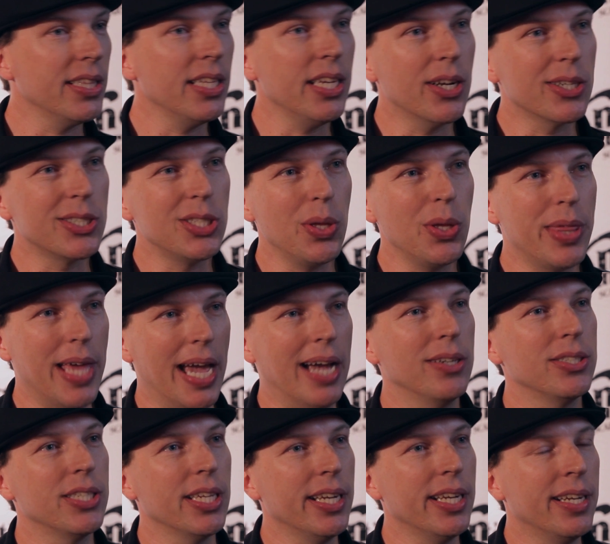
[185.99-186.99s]
the year
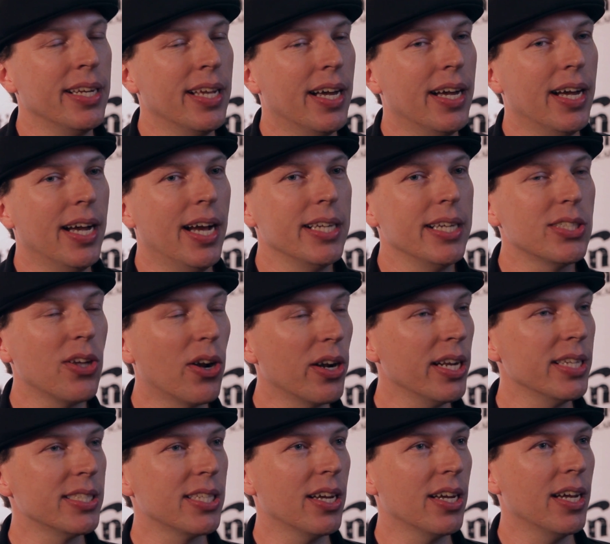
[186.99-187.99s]
2000. I
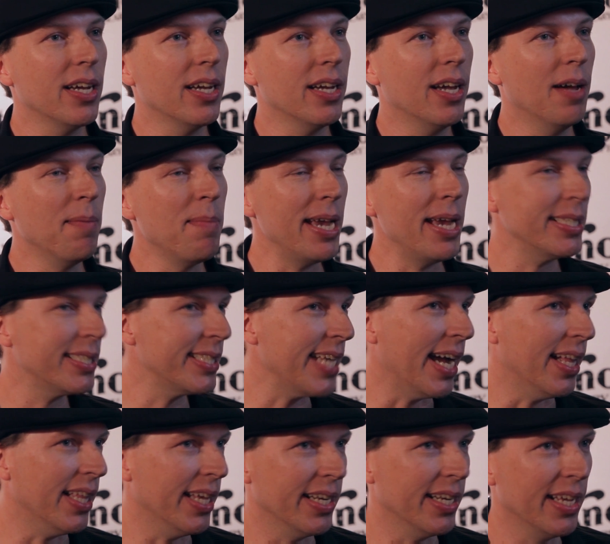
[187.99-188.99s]
started as a maze
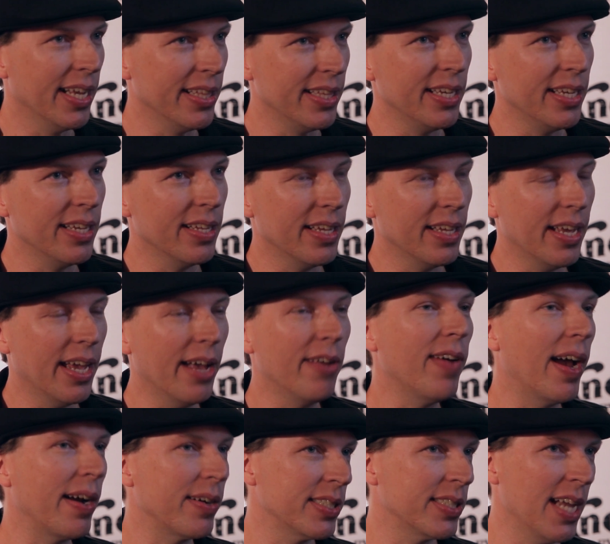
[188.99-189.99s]
talent in the
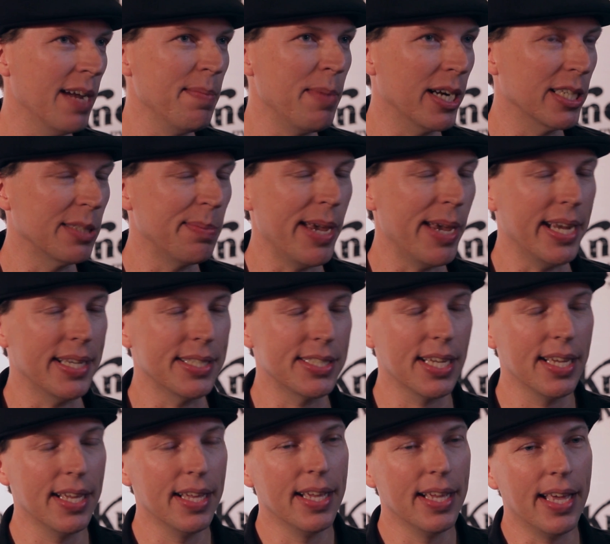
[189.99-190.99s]
Elvira's Nightmares maze.
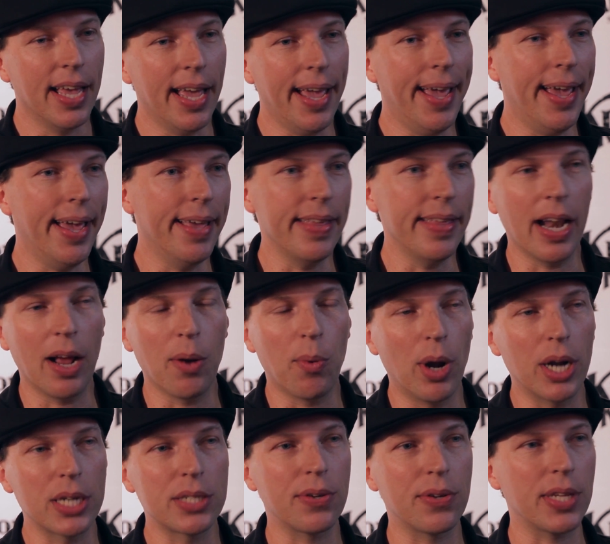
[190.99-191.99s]
And then I
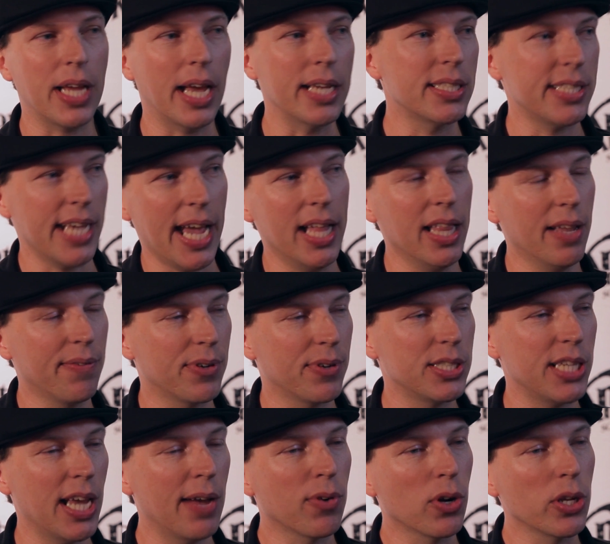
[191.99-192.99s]
worked as talent for
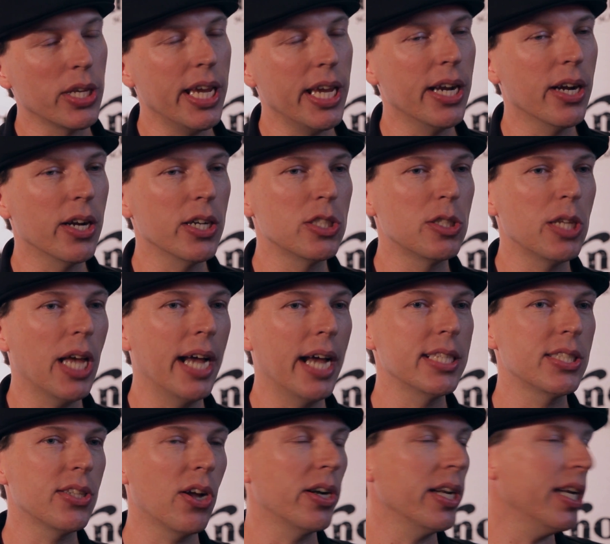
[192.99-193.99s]
several years. I
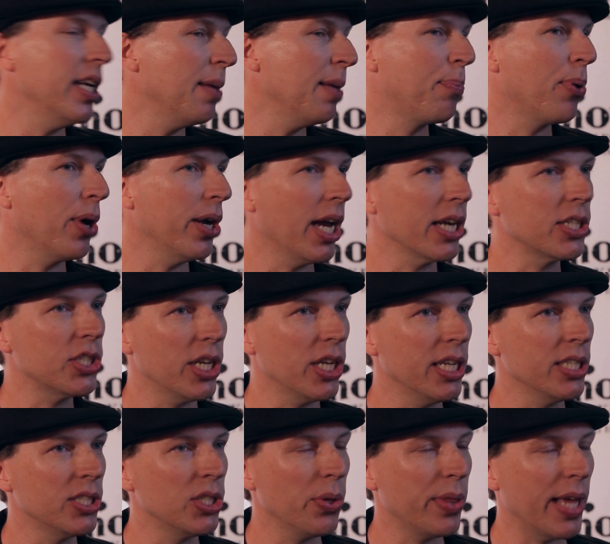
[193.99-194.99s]
started in production
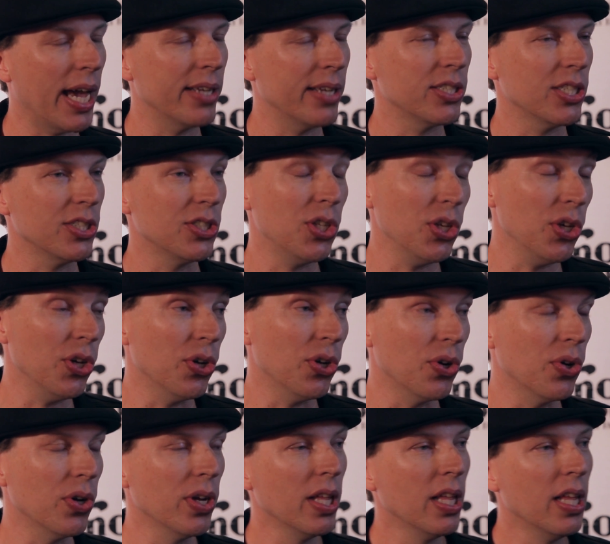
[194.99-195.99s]
in
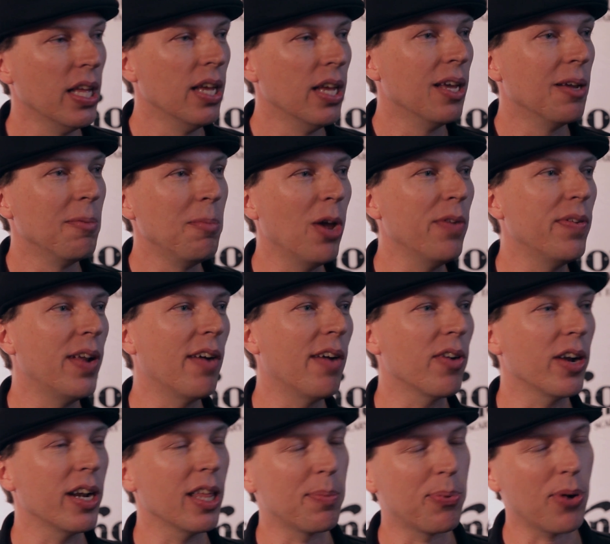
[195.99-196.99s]
2002, moved
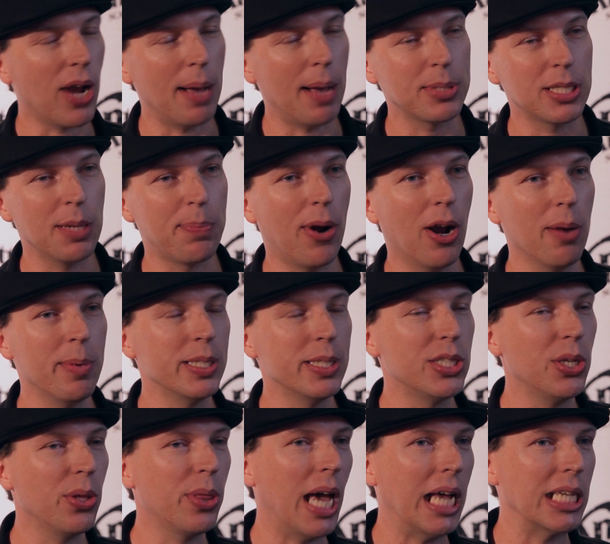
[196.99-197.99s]
over to the props department in
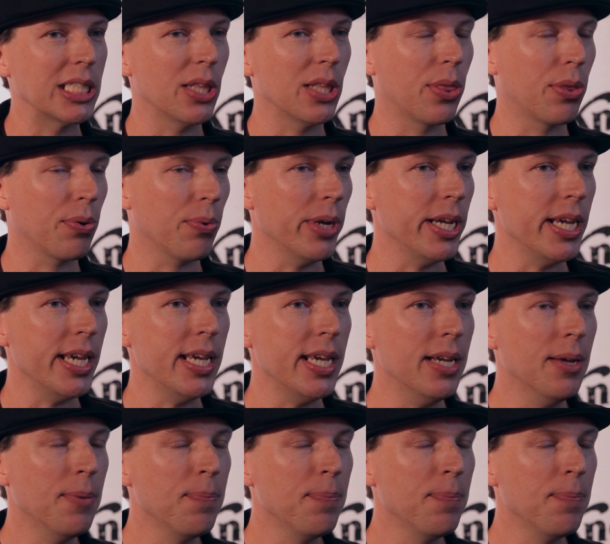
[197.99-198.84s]
2003,